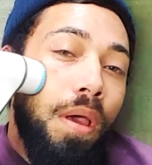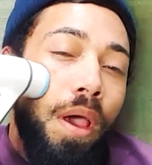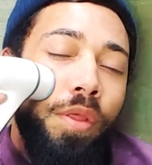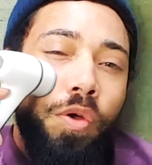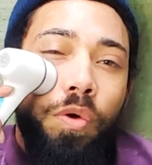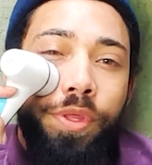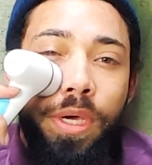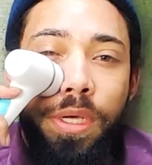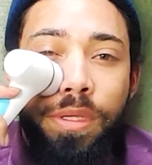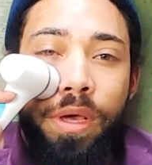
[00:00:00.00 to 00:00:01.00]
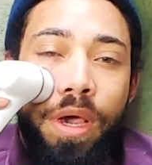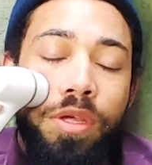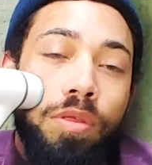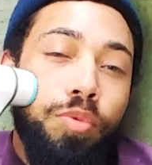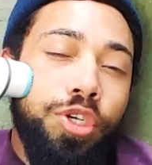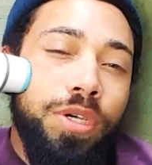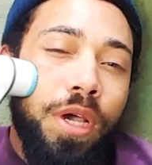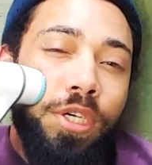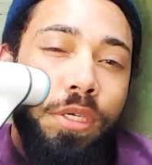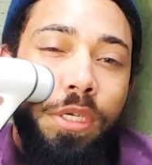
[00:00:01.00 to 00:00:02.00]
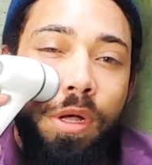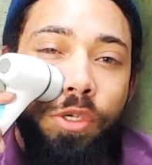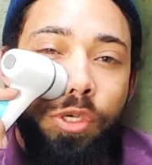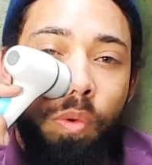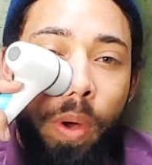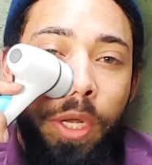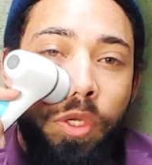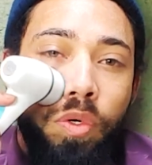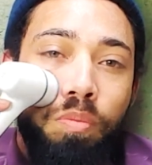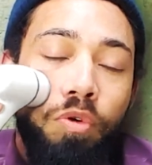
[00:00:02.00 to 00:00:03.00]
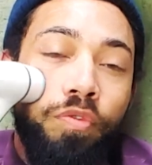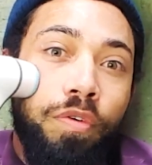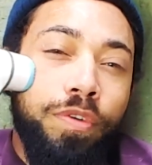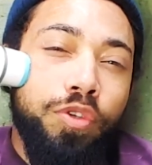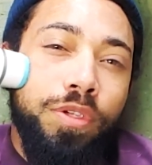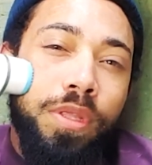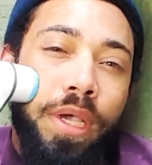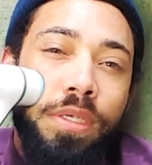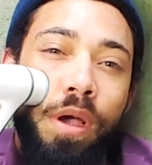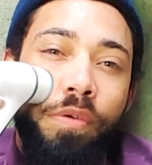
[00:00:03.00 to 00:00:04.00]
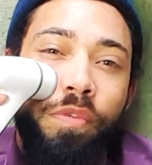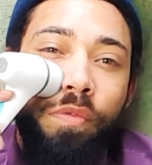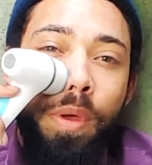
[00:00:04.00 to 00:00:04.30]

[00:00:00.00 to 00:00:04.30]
And the cool thing is that actually the machine actually tells you when to move over to the next side of